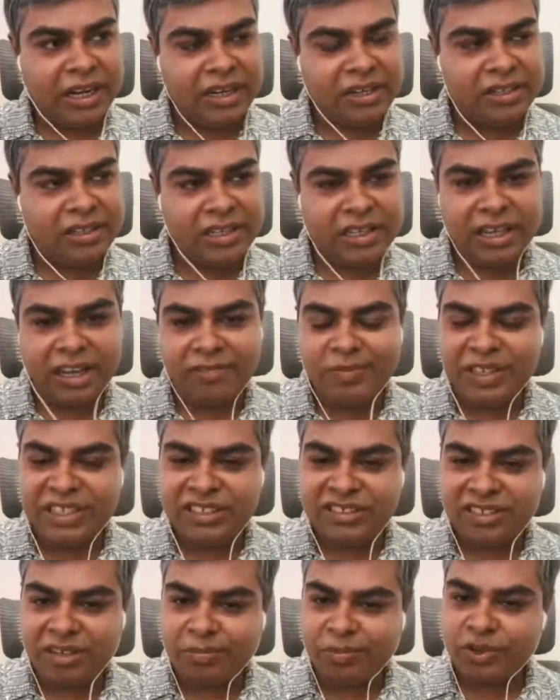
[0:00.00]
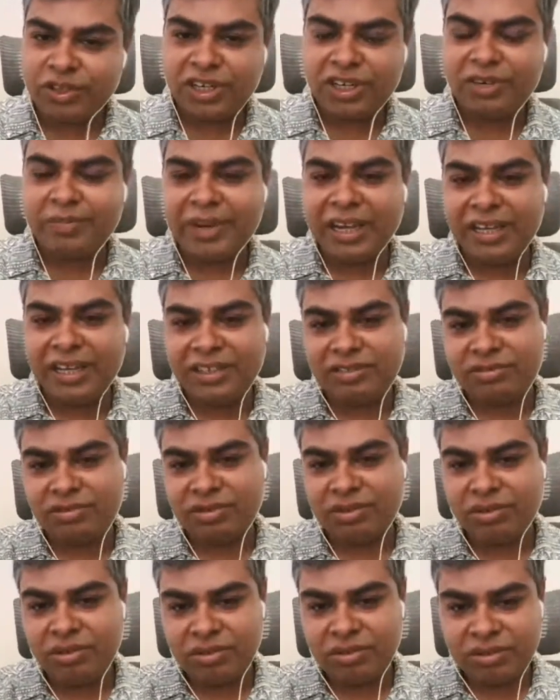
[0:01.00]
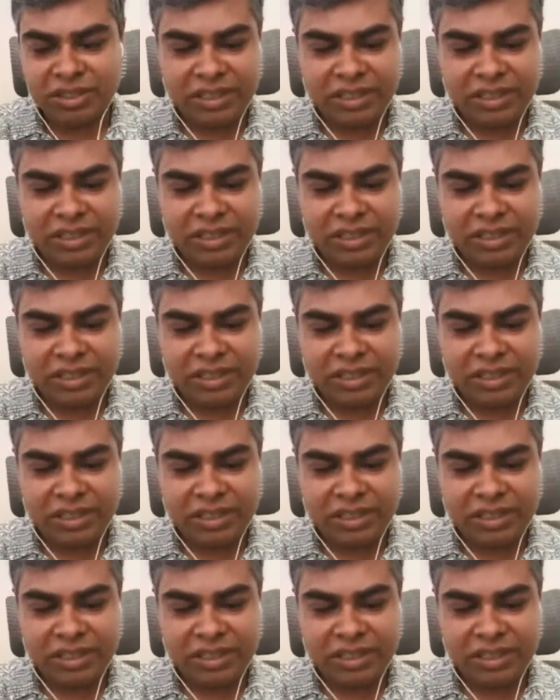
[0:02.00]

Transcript: And they have been supported by ISRO.